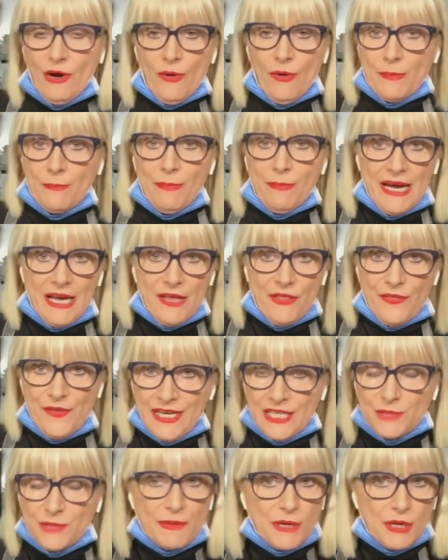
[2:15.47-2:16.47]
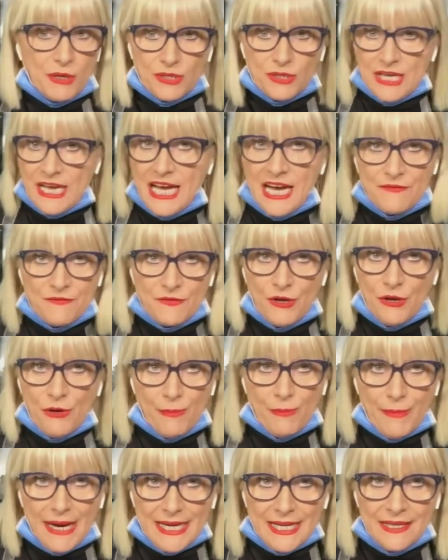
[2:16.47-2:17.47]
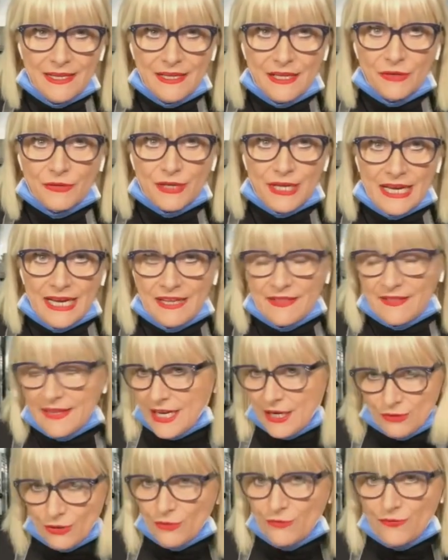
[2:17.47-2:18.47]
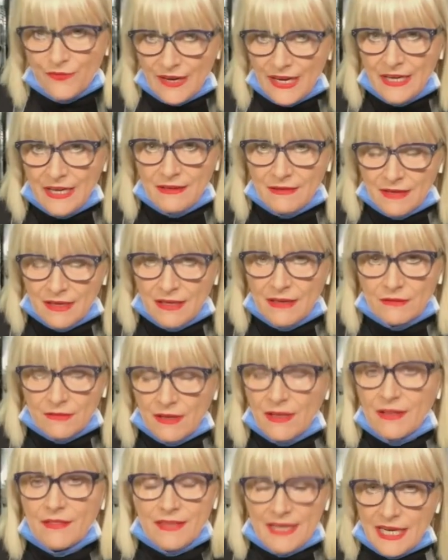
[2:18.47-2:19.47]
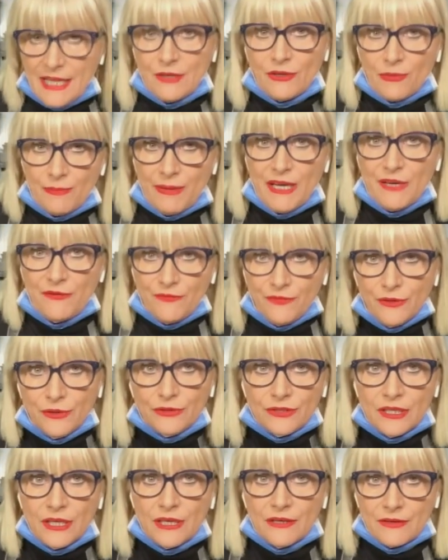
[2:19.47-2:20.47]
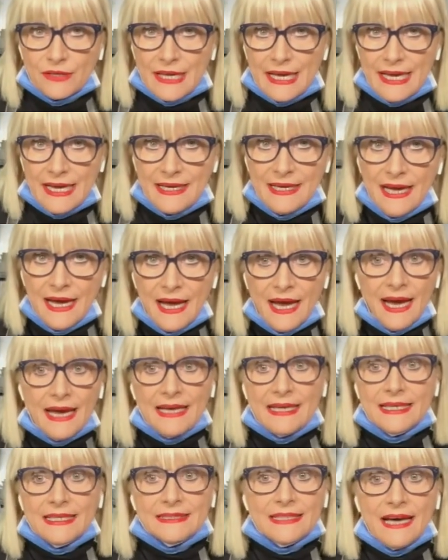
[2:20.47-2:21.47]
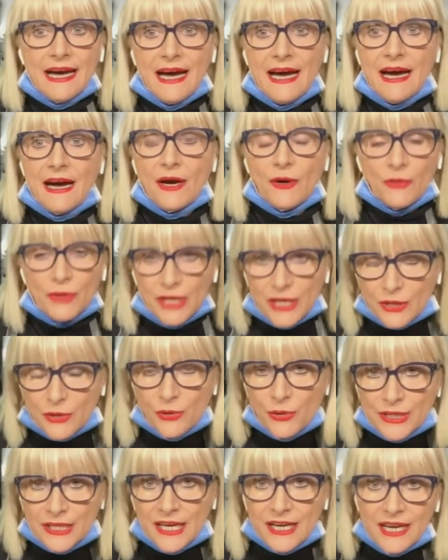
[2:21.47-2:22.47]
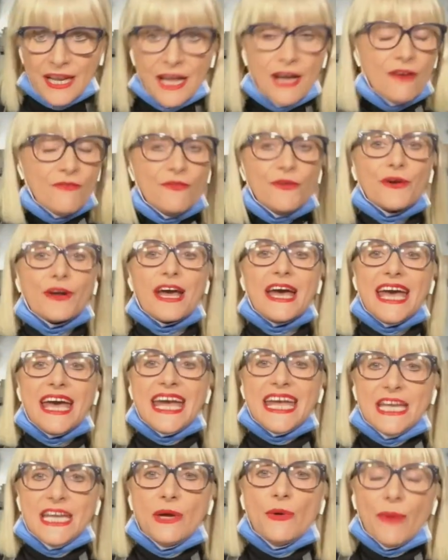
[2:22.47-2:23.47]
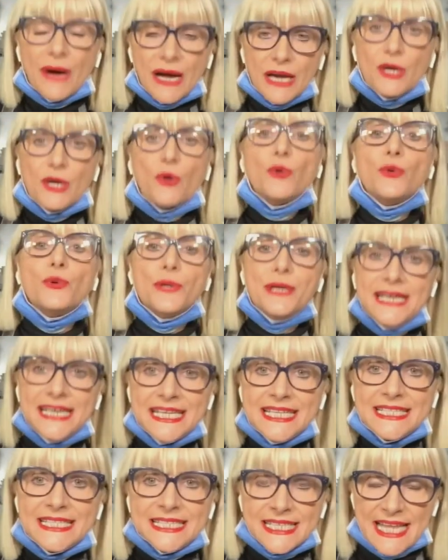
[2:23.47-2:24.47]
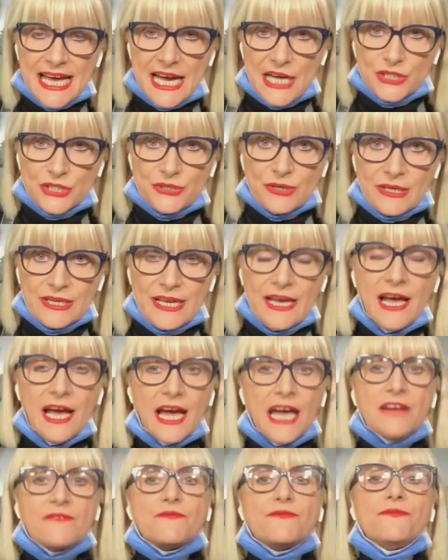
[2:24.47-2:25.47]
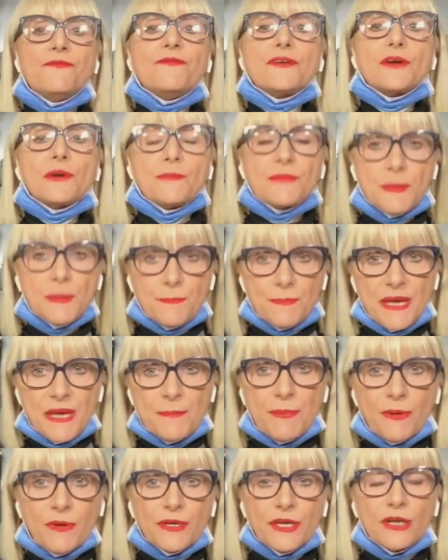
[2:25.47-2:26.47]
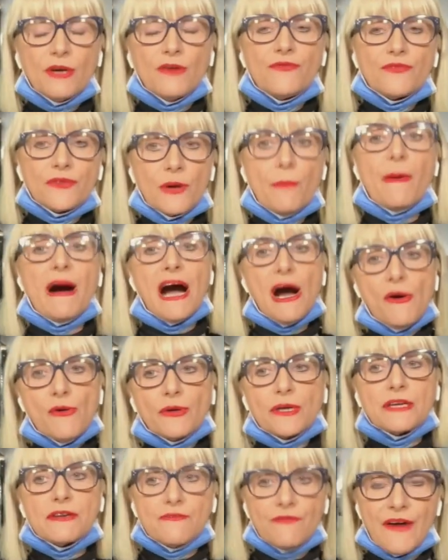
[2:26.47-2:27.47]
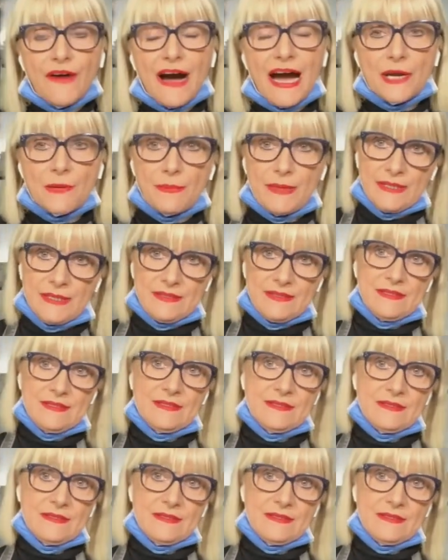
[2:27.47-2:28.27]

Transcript: go and buy things because they have no money. Okay, they cannot buy they cannot buy food. Okay, and uh, we're cooking for anyone who needs it actually, and from the people you know from our environment.